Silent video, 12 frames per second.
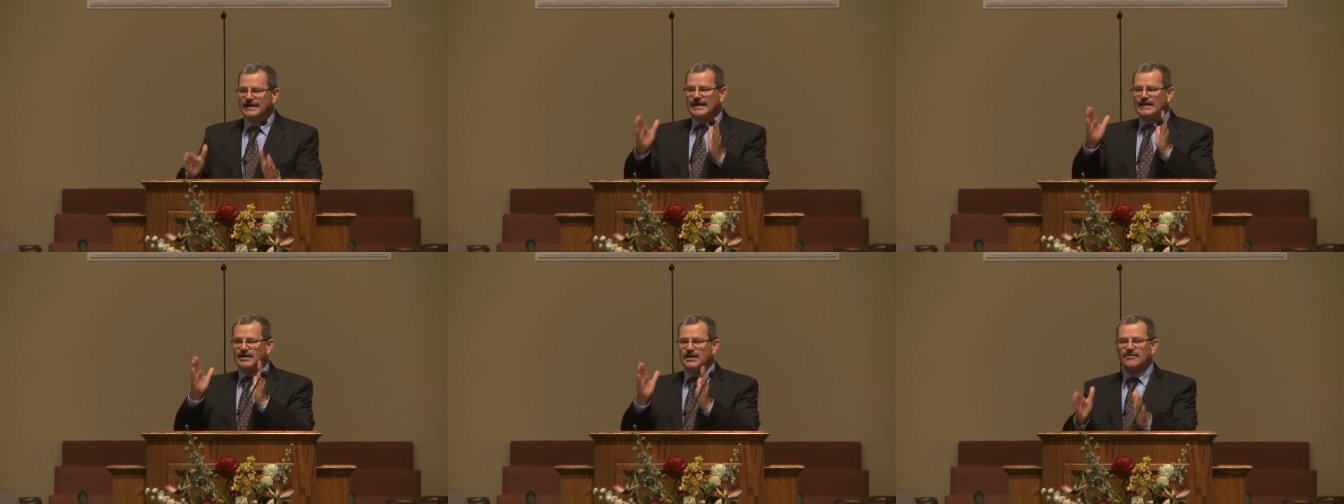
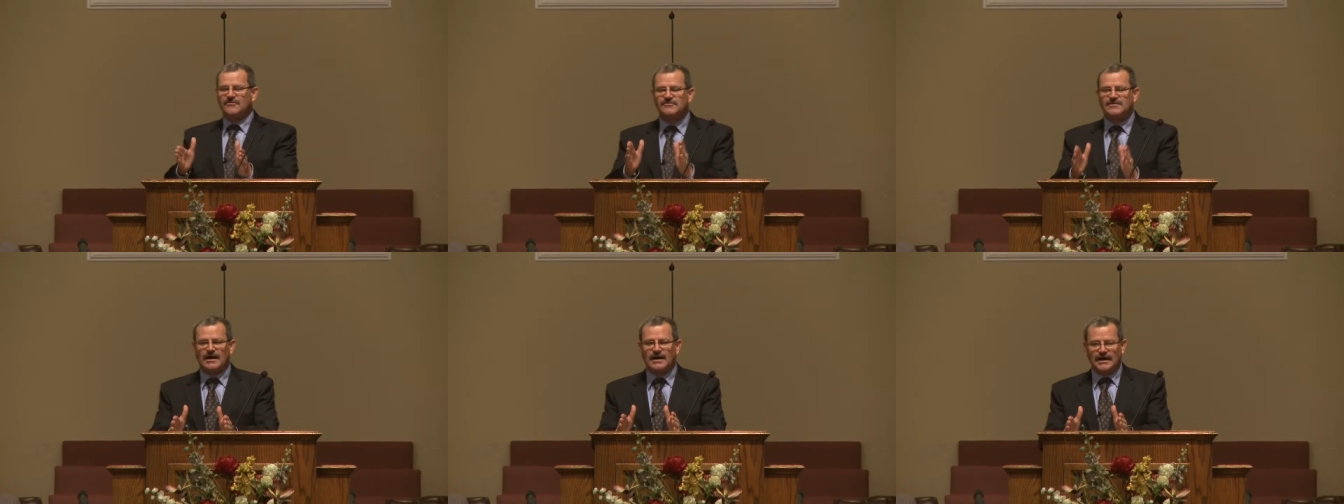in his
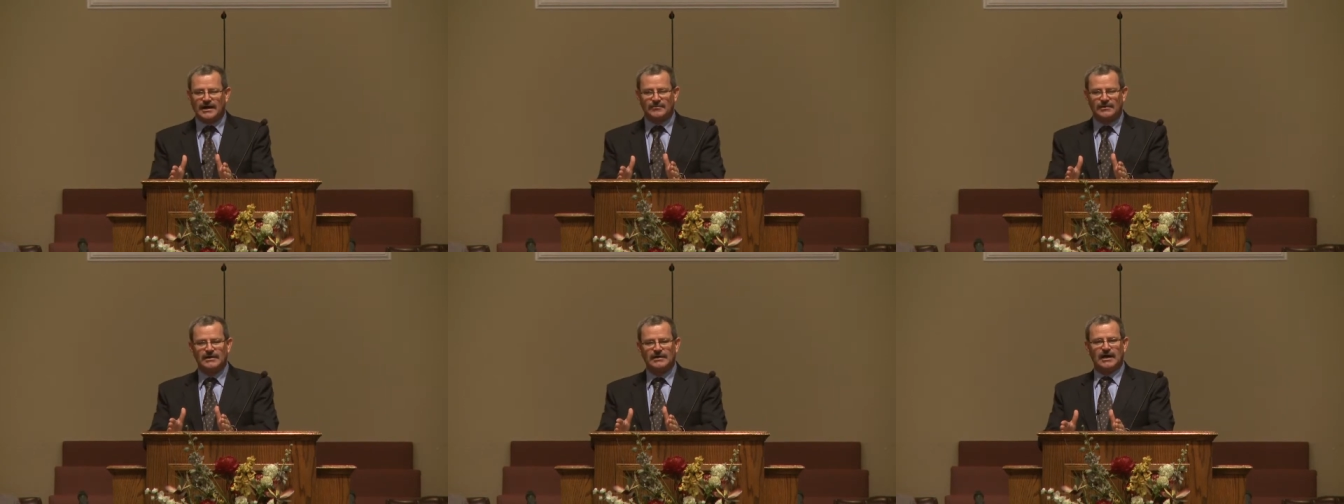time
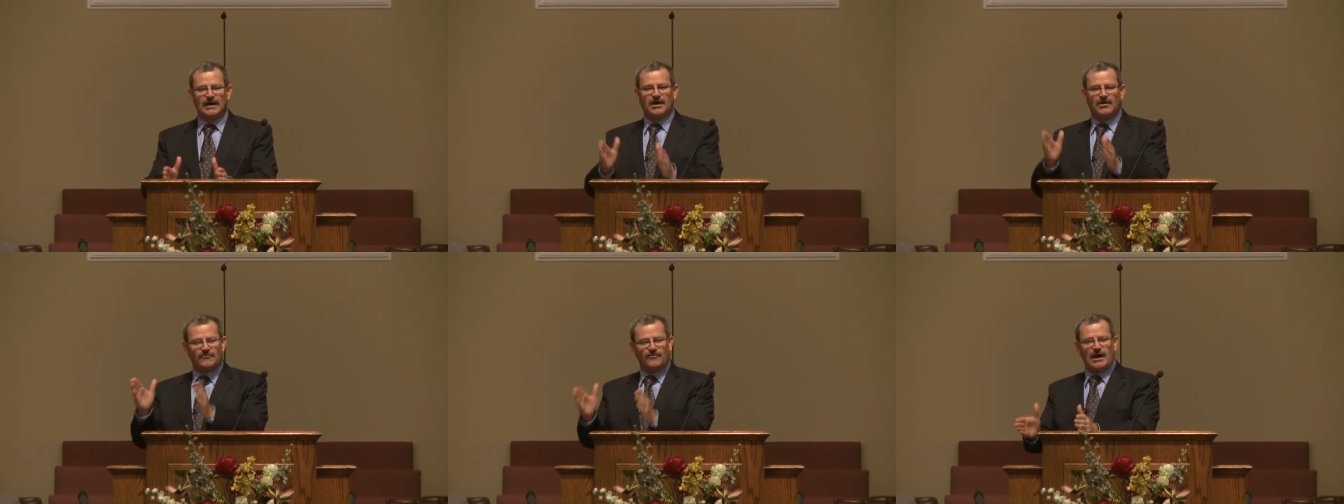
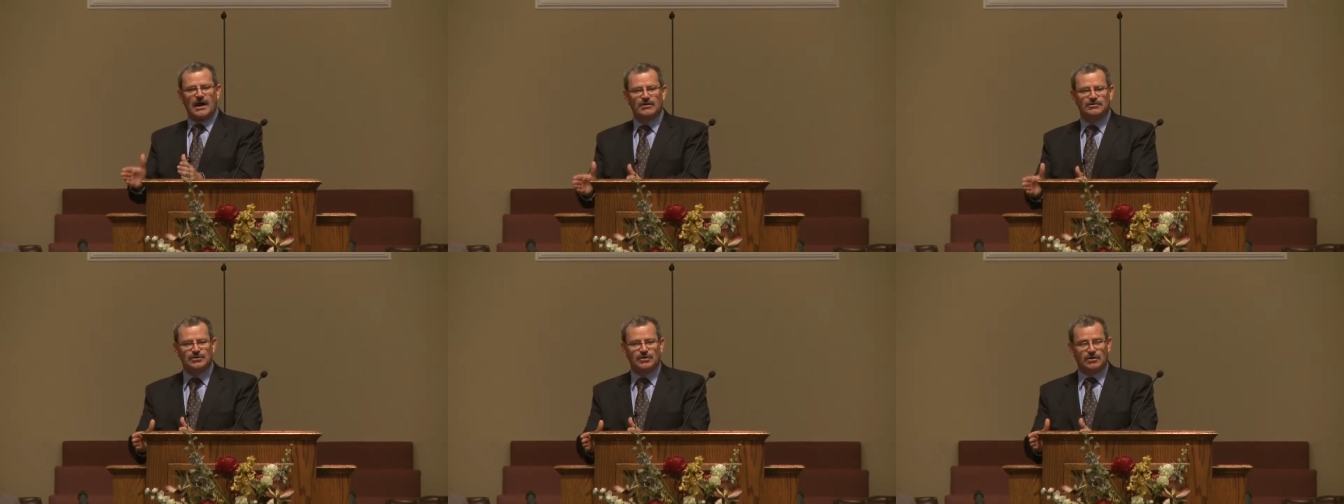for
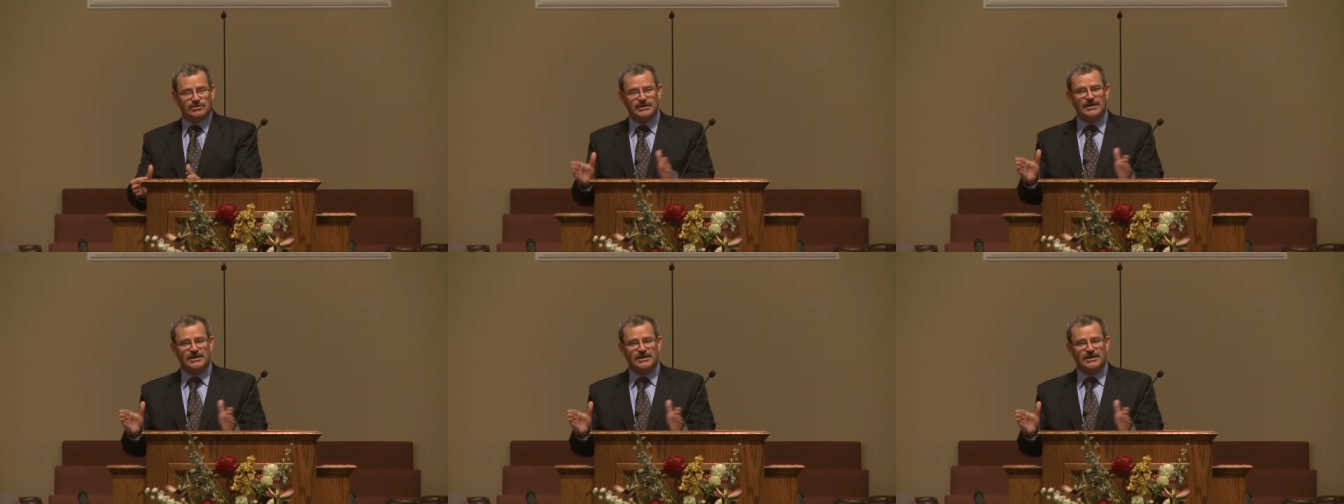our church.